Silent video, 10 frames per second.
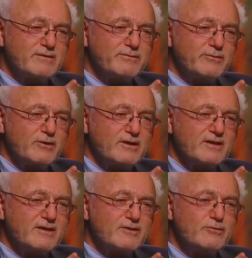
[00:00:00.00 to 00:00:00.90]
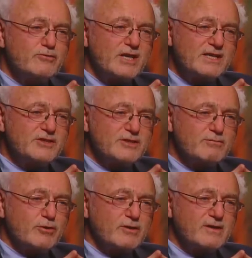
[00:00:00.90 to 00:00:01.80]
for
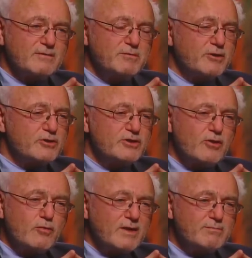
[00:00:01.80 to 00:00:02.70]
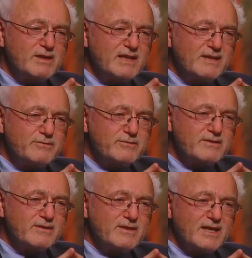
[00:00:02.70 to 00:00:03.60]
courageous work, because no one believed
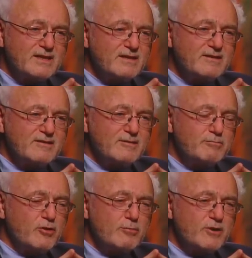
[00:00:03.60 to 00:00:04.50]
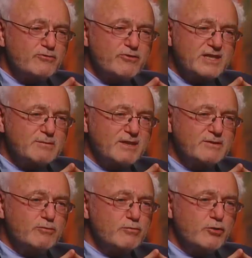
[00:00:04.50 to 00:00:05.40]
that a bone marrow
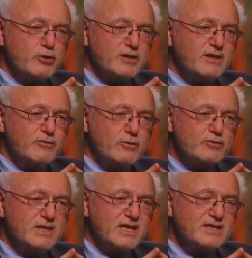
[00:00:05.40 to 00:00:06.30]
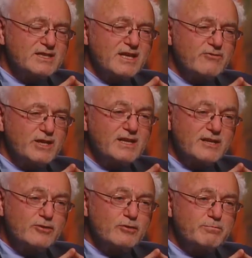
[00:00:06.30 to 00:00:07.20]
transplant would work in those days and really cure